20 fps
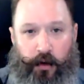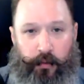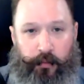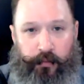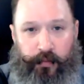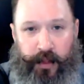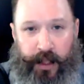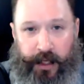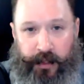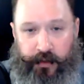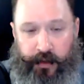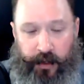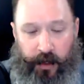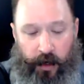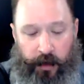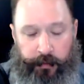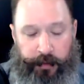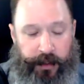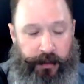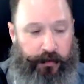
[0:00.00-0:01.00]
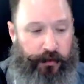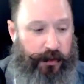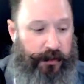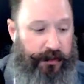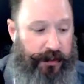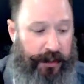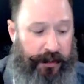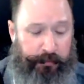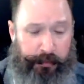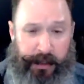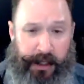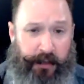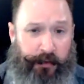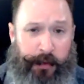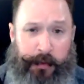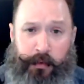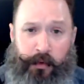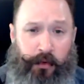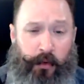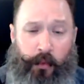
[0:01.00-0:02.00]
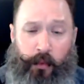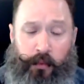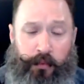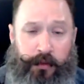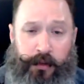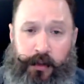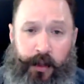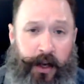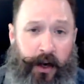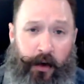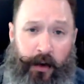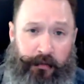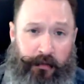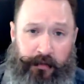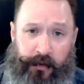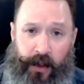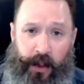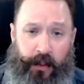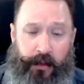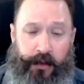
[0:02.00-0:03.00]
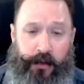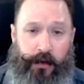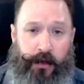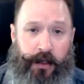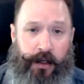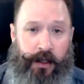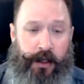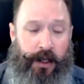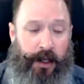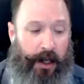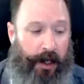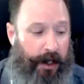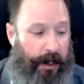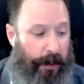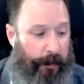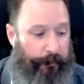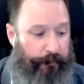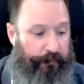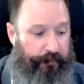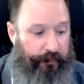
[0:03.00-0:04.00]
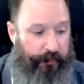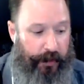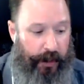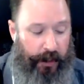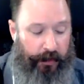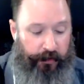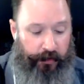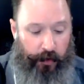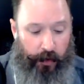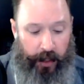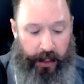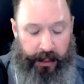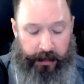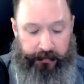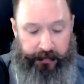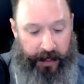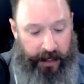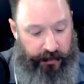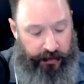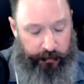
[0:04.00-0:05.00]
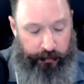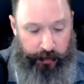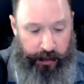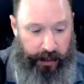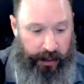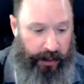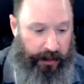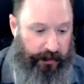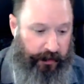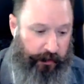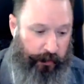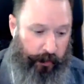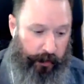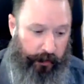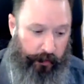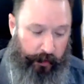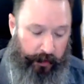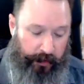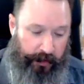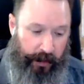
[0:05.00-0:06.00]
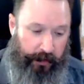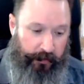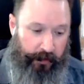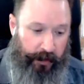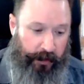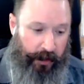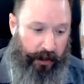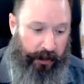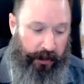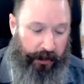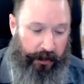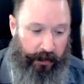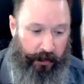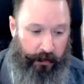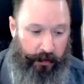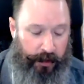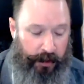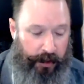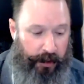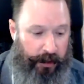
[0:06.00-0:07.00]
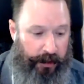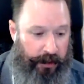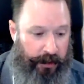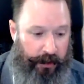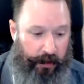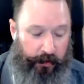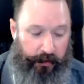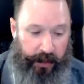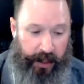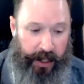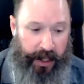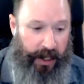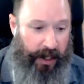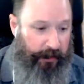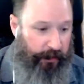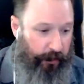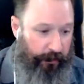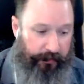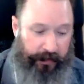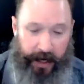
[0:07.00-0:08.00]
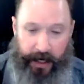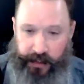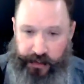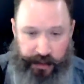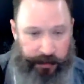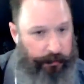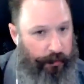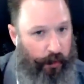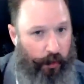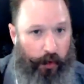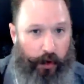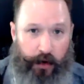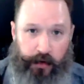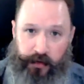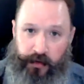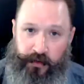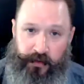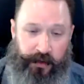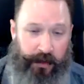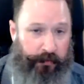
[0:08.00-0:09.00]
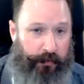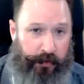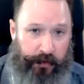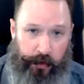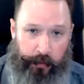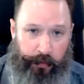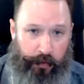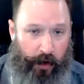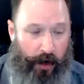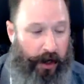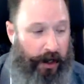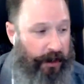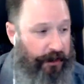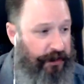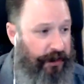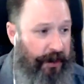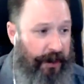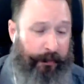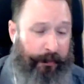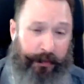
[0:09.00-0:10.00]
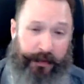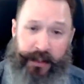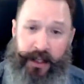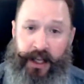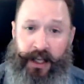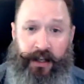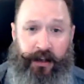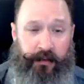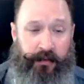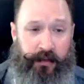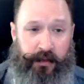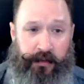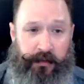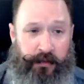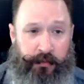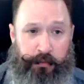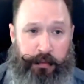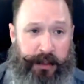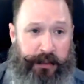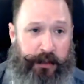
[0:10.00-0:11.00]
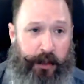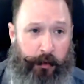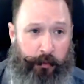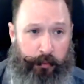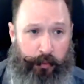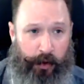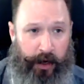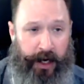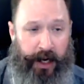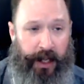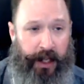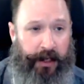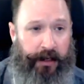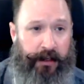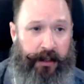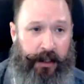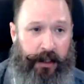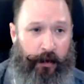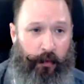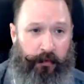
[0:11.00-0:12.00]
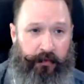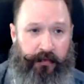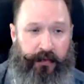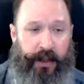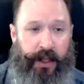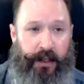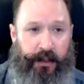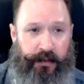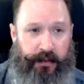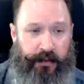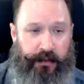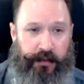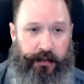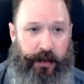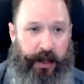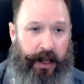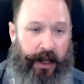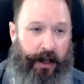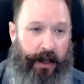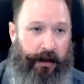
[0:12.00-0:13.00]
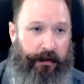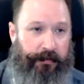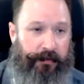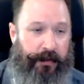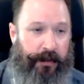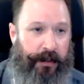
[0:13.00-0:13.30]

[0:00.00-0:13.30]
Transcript: things on Pinterest, and because people don't have to follow you. And so like a fashion brand I just worked with not very long ago, they had their fashion boards and stuff with their products, but their brand, it fit to have